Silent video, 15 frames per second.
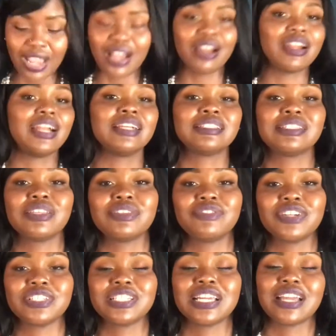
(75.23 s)
All right, so the
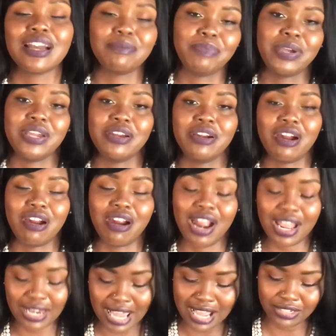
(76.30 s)
first thing up here are
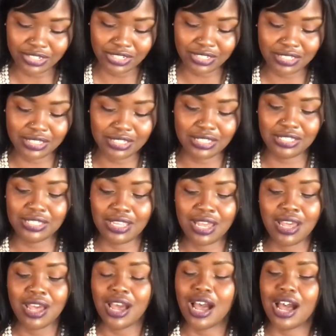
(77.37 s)
eyelashes.
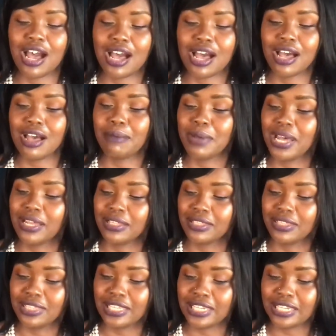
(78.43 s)

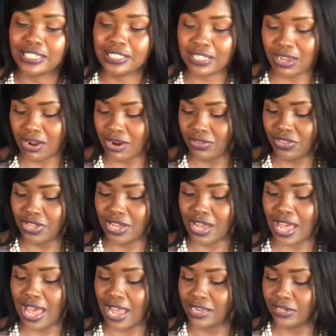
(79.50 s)
These are the
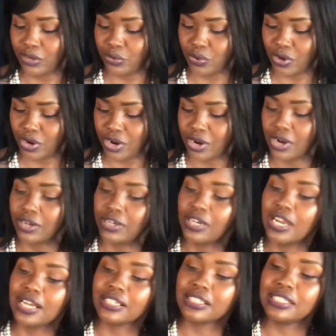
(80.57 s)
Eylure
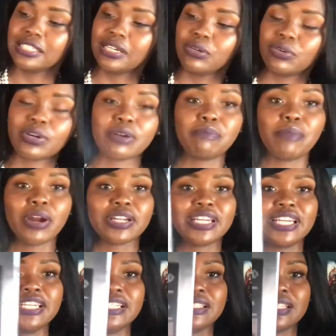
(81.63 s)
Luxe Silk
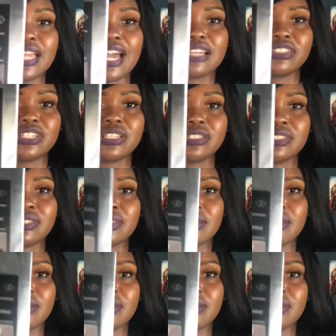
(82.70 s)
Marquise lashes.